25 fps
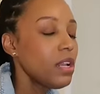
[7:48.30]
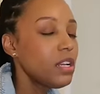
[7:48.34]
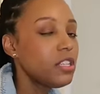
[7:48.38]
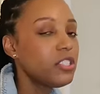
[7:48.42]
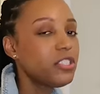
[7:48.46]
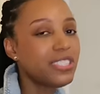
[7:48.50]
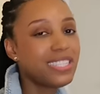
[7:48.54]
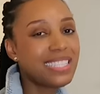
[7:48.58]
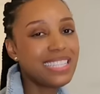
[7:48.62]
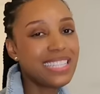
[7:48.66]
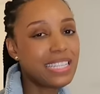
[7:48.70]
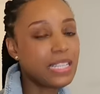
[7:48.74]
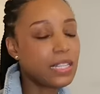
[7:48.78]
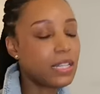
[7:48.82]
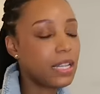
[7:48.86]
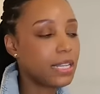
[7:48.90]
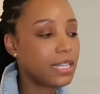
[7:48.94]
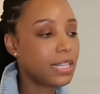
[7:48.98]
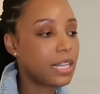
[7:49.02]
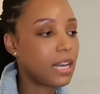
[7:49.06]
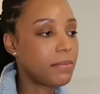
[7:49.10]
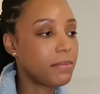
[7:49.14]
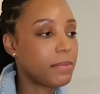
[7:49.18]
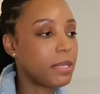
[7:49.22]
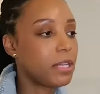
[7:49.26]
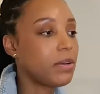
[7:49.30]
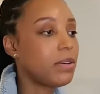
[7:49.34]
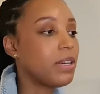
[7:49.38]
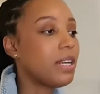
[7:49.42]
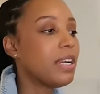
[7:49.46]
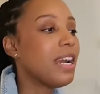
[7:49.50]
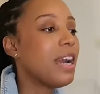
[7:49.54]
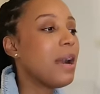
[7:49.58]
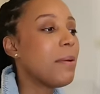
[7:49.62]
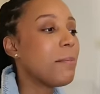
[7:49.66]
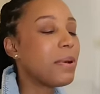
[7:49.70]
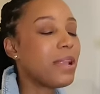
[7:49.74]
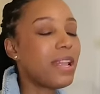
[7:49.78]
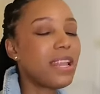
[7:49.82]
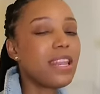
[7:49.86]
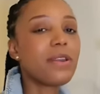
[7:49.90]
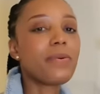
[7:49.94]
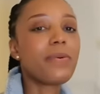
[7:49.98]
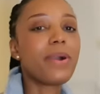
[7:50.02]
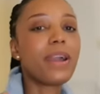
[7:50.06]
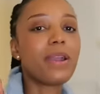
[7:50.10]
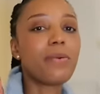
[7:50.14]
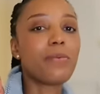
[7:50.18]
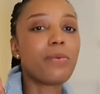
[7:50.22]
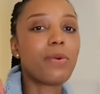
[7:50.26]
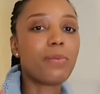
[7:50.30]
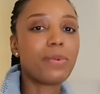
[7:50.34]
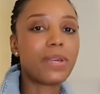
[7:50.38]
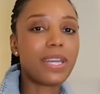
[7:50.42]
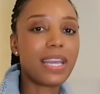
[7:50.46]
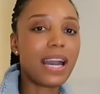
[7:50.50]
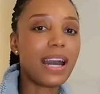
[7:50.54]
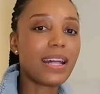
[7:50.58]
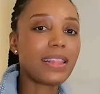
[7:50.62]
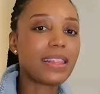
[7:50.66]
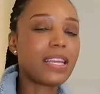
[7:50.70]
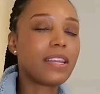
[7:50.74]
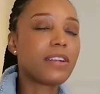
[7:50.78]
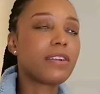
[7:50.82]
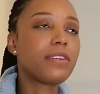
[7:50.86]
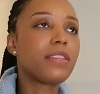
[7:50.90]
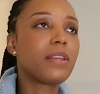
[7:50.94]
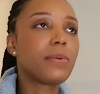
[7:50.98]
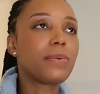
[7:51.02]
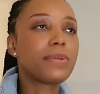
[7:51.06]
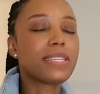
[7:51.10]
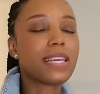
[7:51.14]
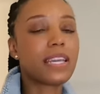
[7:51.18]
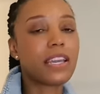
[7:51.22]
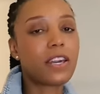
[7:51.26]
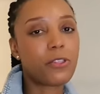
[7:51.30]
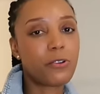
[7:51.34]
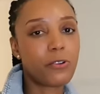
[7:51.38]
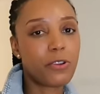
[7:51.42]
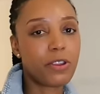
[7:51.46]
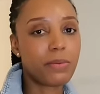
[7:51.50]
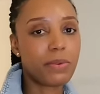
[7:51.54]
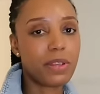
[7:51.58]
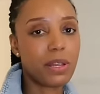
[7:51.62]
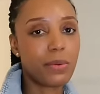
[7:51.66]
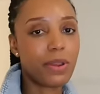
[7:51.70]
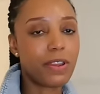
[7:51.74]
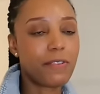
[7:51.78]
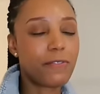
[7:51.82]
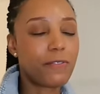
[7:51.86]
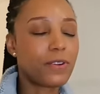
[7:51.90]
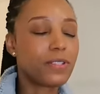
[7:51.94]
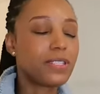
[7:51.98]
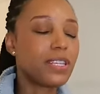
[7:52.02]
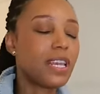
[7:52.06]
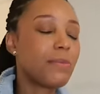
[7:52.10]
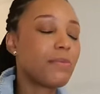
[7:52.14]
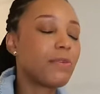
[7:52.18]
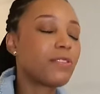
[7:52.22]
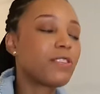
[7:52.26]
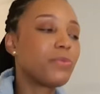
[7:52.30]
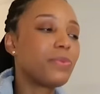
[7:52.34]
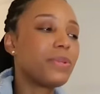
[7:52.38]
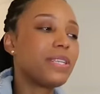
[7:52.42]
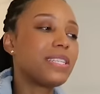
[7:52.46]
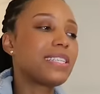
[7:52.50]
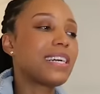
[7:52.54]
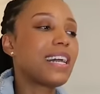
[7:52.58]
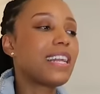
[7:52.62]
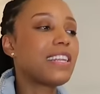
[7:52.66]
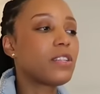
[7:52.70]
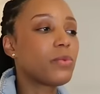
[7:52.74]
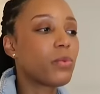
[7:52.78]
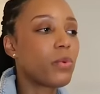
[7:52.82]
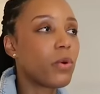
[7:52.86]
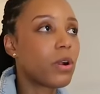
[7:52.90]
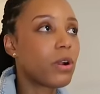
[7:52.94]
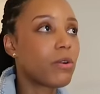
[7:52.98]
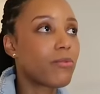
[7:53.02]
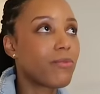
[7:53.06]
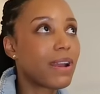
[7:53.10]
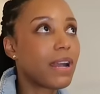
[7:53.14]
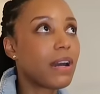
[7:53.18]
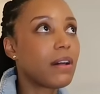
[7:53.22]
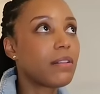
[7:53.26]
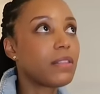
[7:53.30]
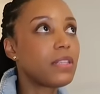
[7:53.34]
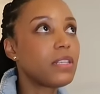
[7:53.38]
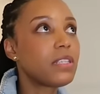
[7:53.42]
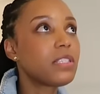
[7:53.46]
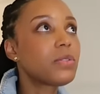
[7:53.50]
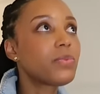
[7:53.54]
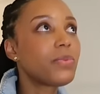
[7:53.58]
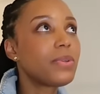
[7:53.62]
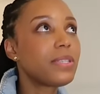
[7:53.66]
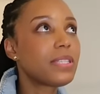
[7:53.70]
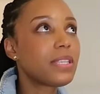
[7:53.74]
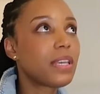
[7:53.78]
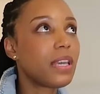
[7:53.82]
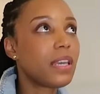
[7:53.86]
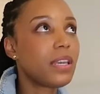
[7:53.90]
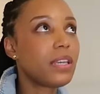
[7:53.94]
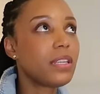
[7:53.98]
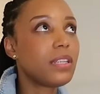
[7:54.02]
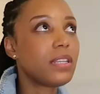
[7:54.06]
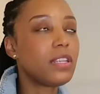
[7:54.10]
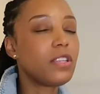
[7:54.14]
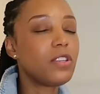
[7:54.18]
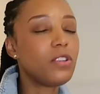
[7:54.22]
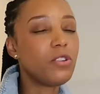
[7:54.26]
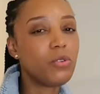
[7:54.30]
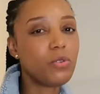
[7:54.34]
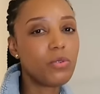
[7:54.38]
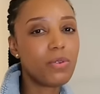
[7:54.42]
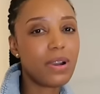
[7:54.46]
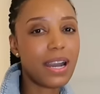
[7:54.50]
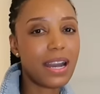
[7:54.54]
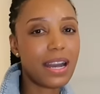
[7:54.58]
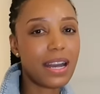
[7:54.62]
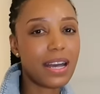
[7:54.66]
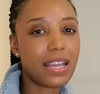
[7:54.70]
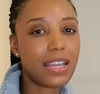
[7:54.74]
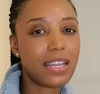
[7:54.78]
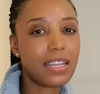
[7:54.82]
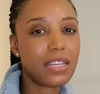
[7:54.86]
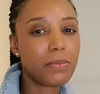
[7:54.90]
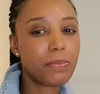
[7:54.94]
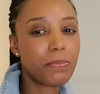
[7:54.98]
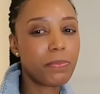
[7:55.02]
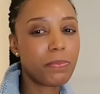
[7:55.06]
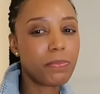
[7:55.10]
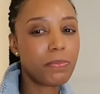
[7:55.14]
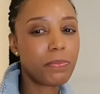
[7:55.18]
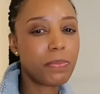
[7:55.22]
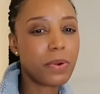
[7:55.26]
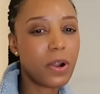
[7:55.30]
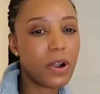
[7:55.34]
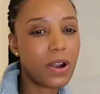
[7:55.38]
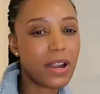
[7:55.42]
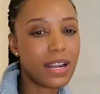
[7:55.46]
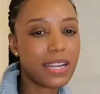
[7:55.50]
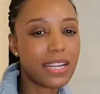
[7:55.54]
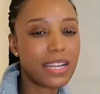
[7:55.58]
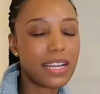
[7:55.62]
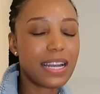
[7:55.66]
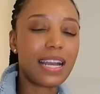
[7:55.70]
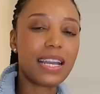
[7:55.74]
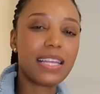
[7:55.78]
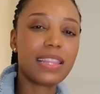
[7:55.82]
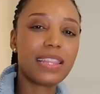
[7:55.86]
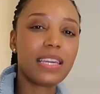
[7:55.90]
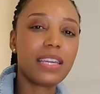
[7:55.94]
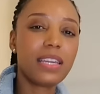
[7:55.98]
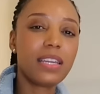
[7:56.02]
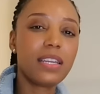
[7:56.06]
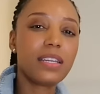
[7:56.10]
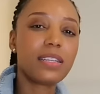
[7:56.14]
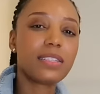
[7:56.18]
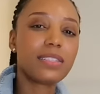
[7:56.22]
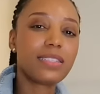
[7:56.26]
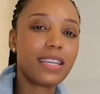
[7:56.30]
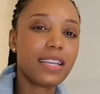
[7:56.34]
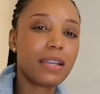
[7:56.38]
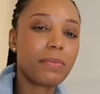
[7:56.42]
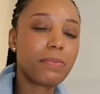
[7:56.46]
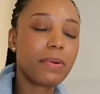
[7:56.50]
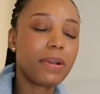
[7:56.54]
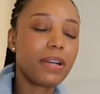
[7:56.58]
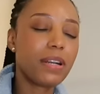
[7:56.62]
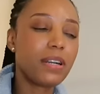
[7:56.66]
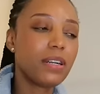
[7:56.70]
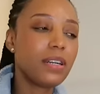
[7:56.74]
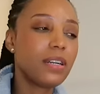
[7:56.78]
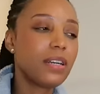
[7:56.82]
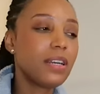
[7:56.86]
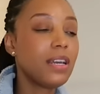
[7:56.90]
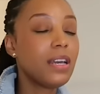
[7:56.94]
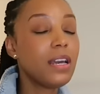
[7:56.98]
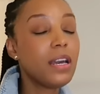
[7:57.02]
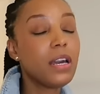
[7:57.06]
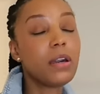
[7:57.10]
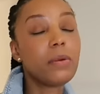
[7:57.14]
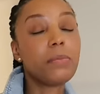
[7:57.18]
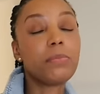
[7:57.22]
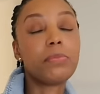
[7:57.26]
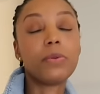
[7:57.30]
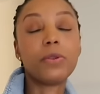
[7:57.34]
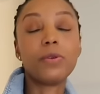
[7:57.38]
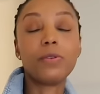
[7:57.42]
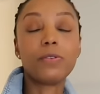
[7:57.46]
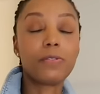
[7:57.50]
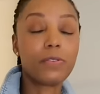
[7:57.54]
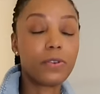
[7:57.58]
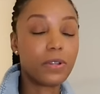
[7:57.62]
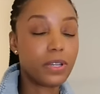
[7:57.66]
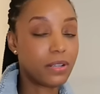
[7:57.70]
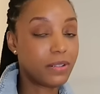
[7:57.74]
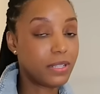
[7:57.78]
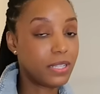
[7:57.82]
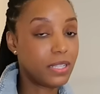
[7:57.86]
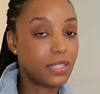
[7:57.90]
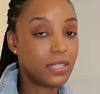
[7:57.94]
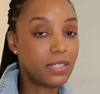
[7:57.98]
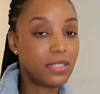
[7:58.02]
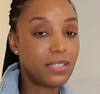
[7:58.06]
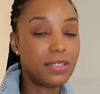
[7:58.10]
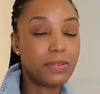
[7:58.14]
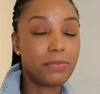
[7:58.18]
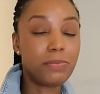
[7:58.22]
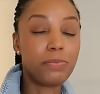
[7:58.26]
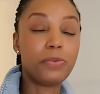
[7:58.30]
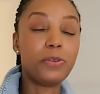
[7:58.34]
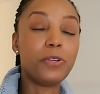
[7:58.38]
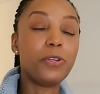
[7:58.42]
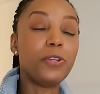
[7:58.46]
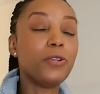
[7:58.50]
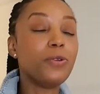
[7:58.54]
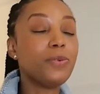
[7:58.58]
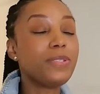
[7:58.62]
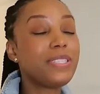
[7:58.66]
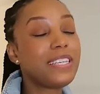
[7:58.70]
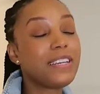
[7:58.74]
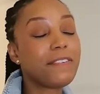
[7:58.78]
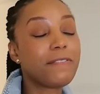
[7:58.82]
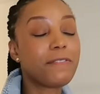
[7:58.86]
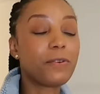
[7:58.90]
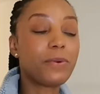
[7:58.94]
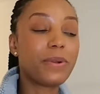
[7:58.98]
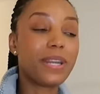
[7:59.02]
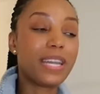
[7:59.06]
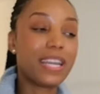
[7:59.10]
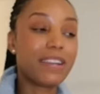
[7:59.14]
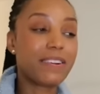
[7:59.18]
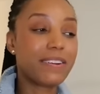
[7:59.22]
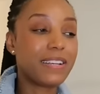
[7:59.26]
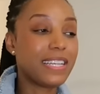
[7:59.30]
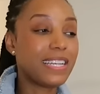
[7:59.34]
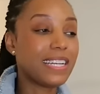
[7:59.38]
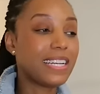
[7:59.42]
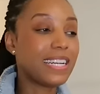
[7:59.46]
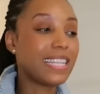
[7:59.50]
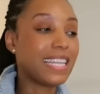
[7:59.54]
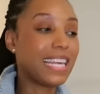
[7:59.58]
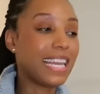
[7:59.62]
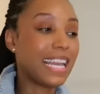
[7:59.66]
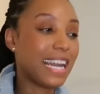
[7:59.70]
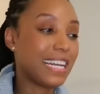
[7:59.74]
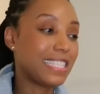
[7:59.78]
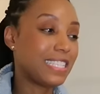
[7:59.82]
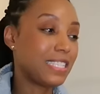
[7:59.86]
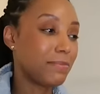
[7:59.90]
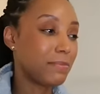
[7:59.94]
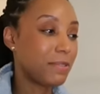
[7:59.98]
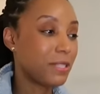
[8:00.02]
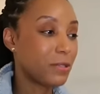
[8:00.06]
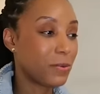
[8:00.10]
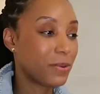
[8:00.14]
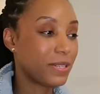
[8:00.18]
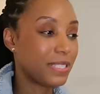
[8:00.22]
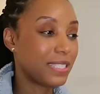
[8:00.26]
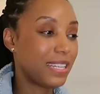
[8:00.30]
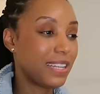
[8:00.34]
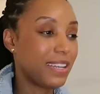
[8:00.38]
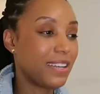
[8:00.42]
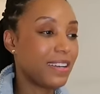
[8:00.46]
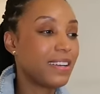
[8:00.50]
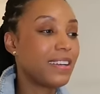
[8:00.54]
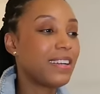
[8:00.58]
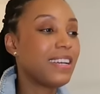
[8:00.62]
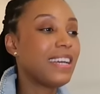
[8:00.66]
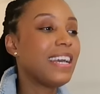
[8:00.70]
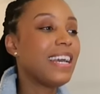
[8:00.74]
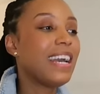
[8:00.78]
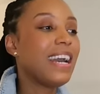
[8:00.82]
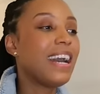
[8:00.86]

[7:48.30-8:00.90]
Just didn't like that meal. But anyway, when we got there, there was like a 30 minute wait for a table. So we decided to walk around. This was in New Hyde Park, I think, Tampa. Beautiful area. Beautiful area. And they had some stores there.